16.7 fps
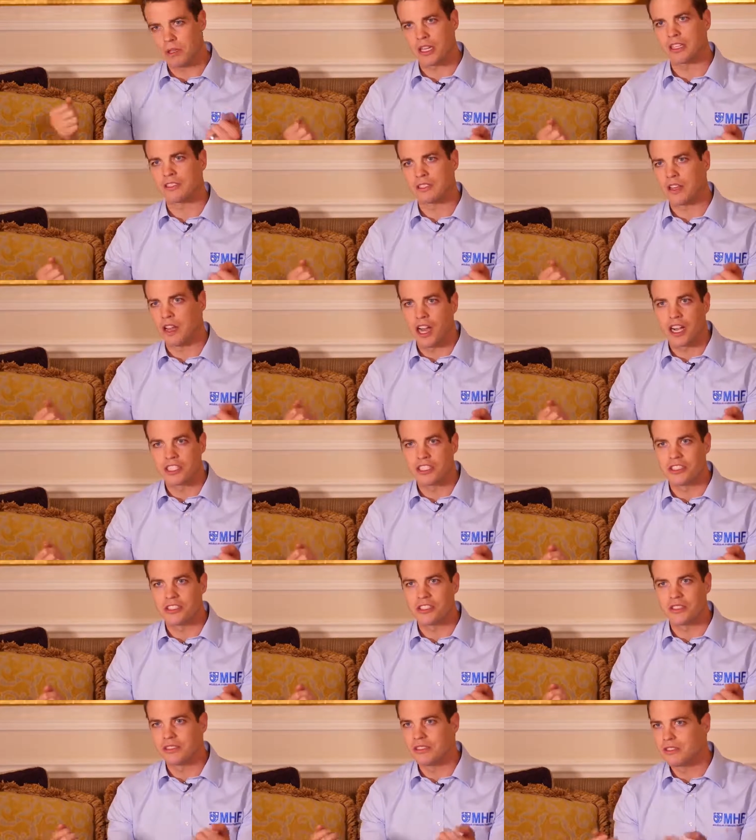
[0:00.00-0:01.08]
plus
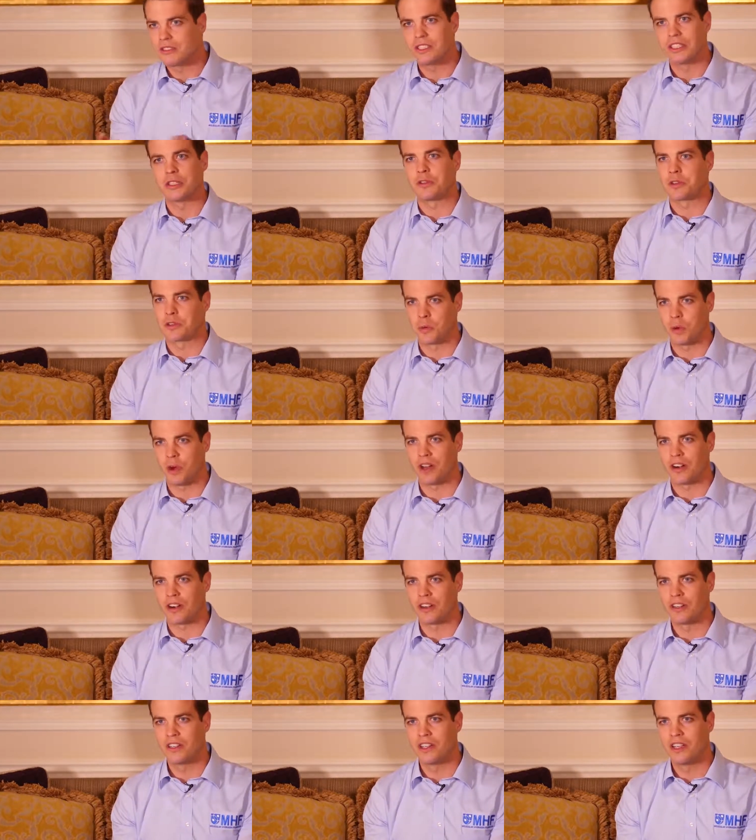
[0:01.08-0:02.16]
oxygen equals
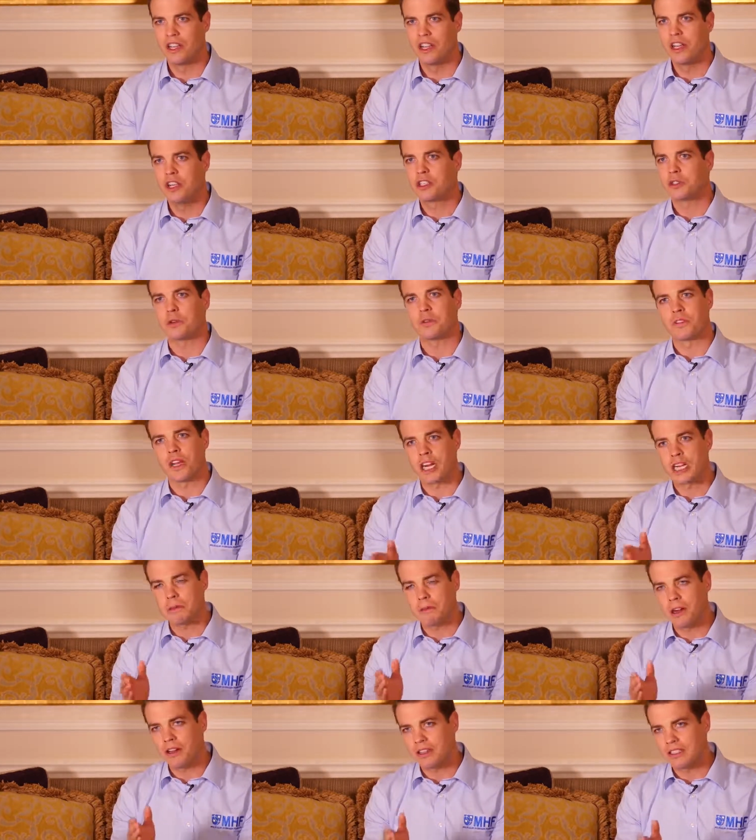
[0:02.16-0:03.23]
water. So we've talked
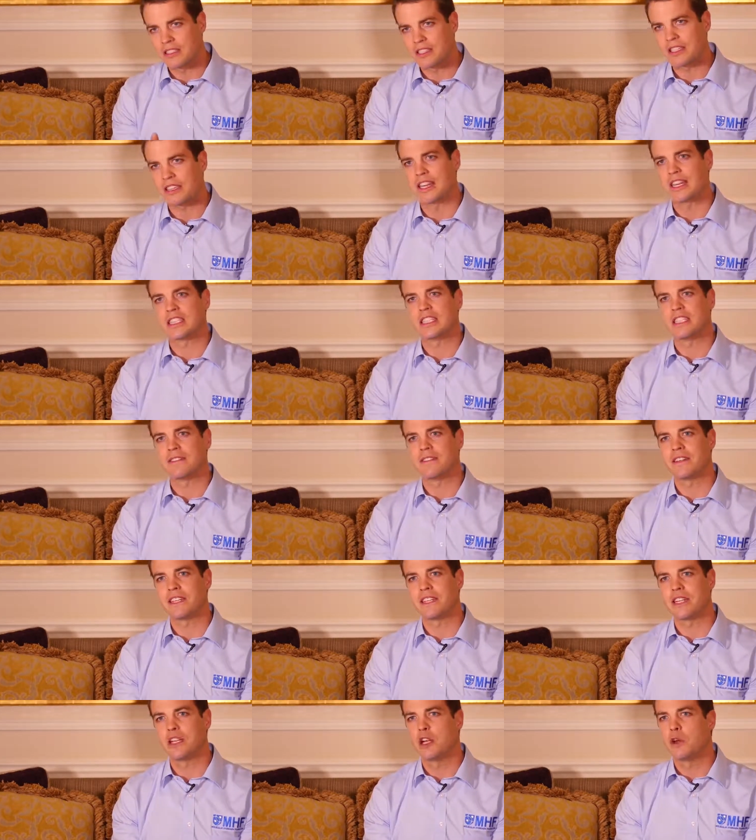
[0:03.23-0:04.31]
about its
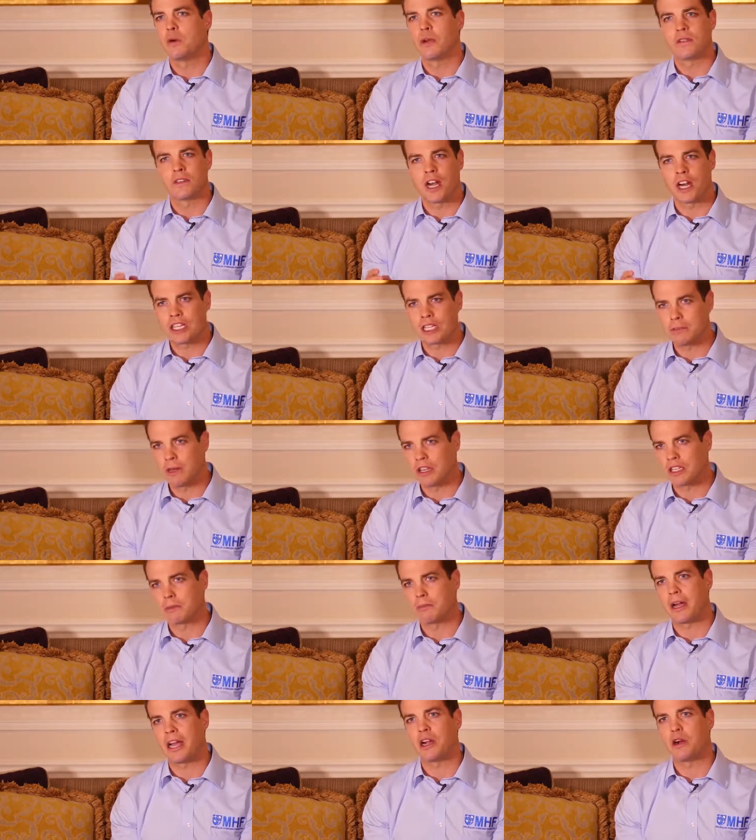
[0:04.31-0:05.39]
selectivity, we've talked about
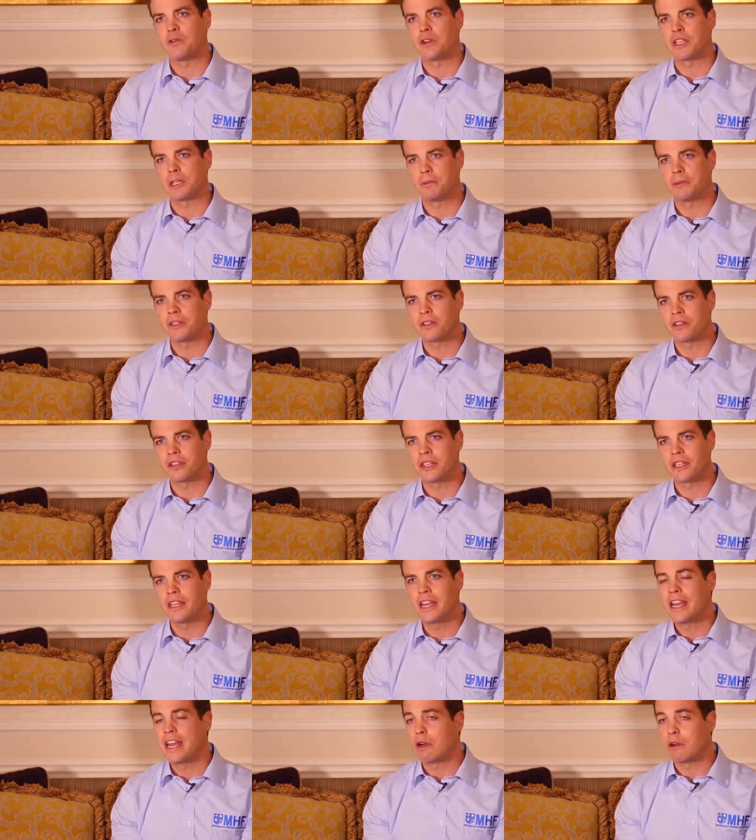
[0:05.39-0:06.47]
its bioavailability,
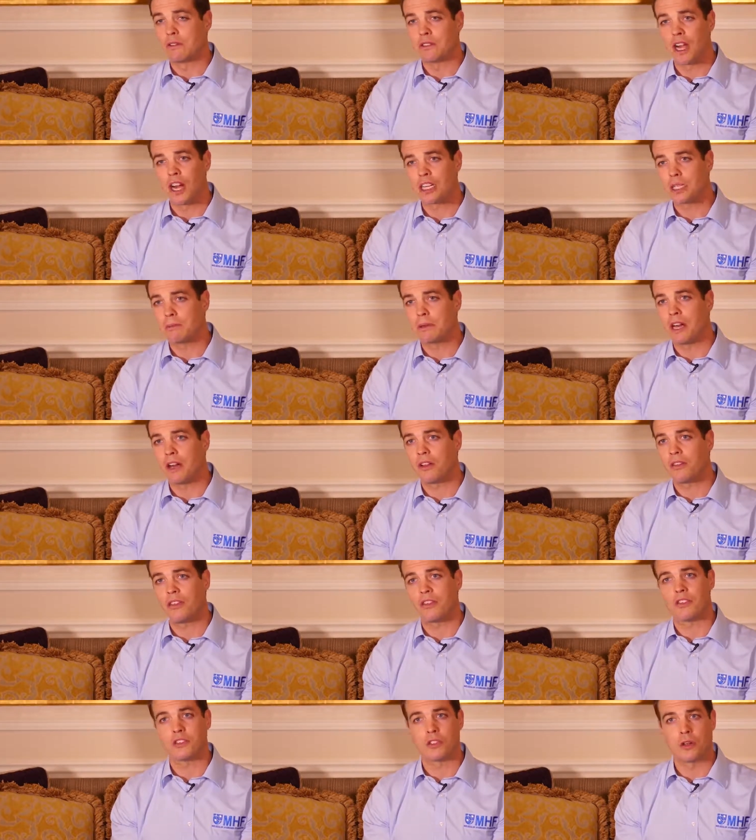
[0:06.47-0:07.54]
and we've talked about
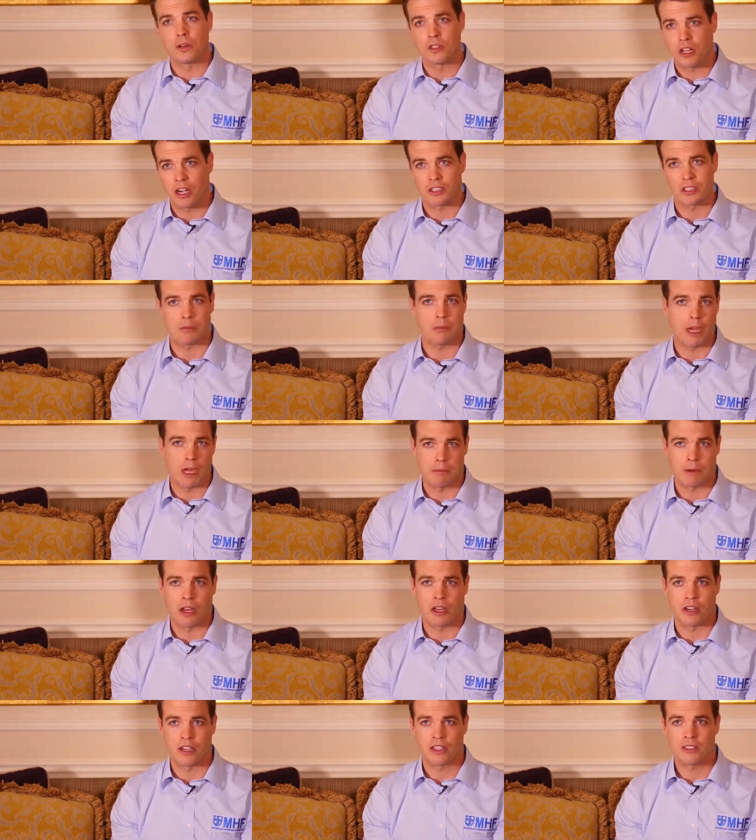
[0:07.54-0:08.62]
that there's no toxic
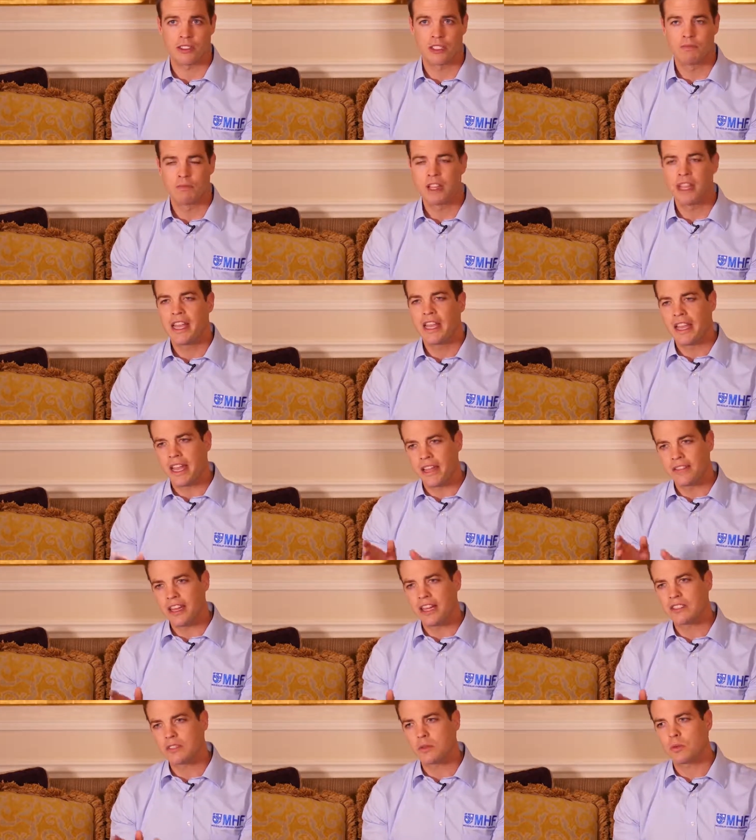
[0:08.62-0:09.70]
byproducts.
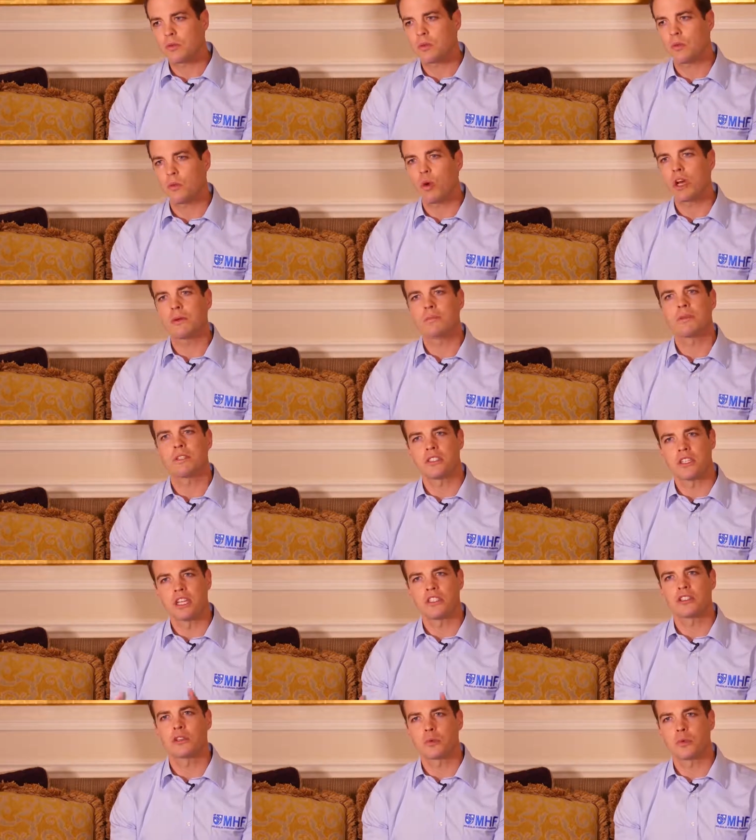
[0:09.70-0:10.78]
And that's one
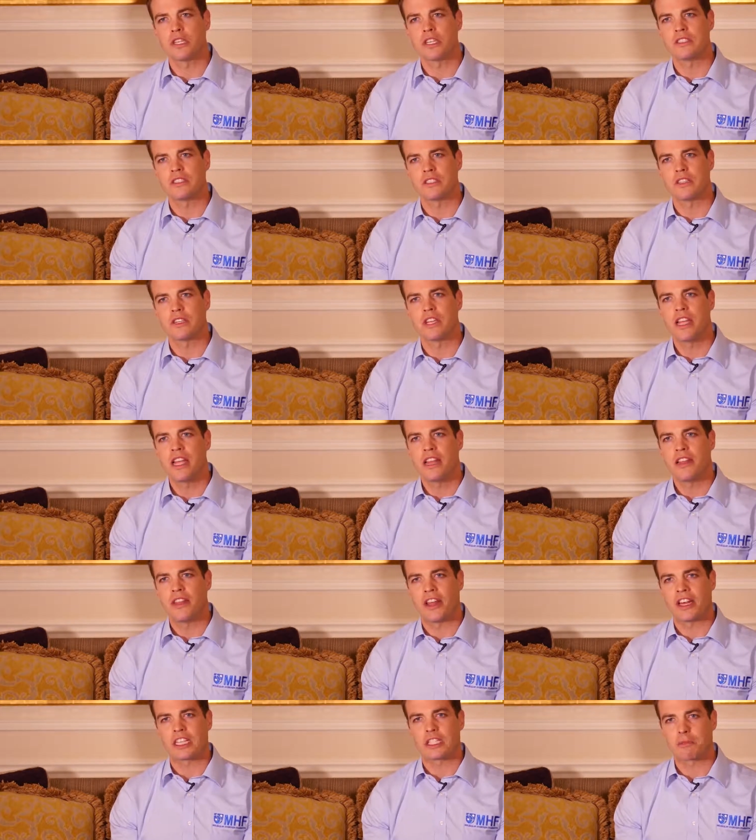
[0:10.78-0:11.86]
potential reason
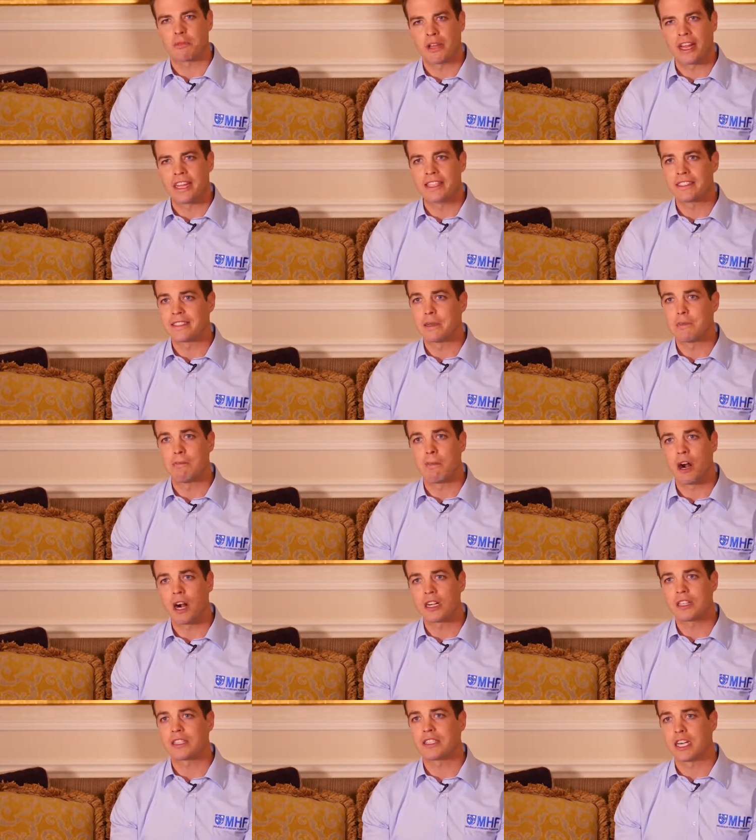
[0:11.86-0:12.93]
that explains the
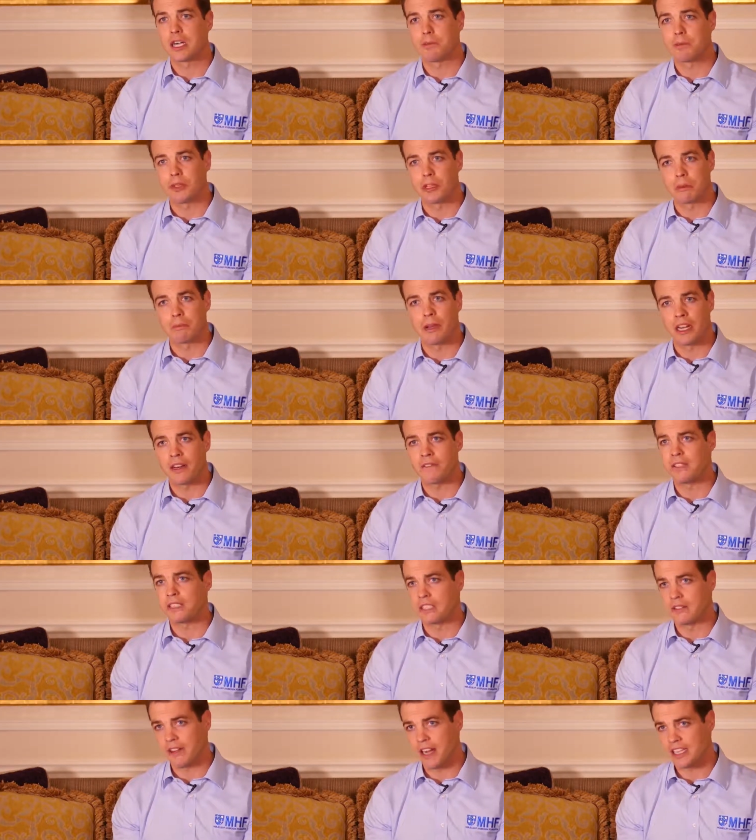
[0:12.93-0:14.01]
marked therapeutic
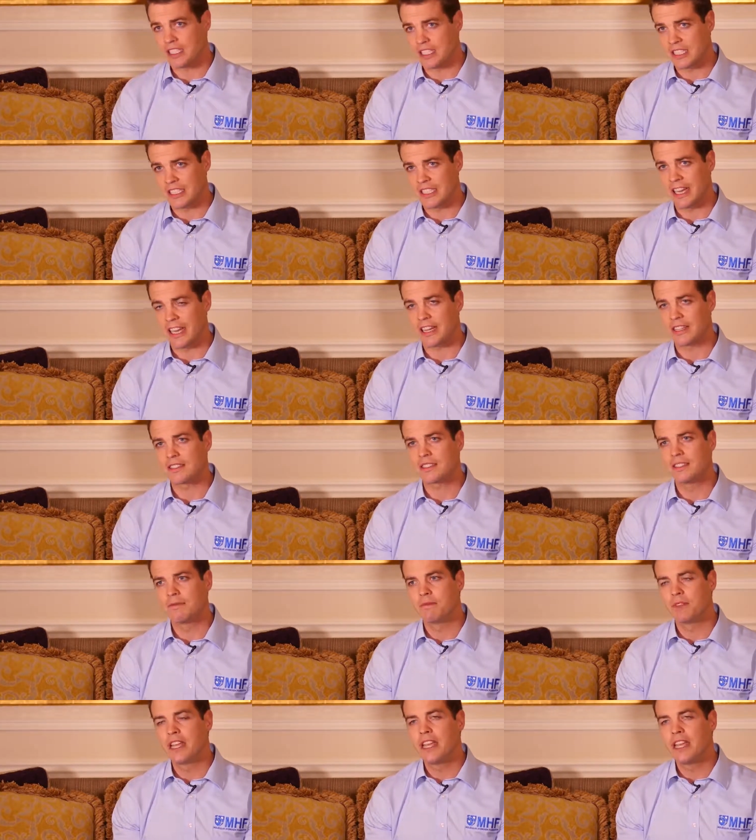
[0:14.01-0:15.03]
benefits of hydrogen gas.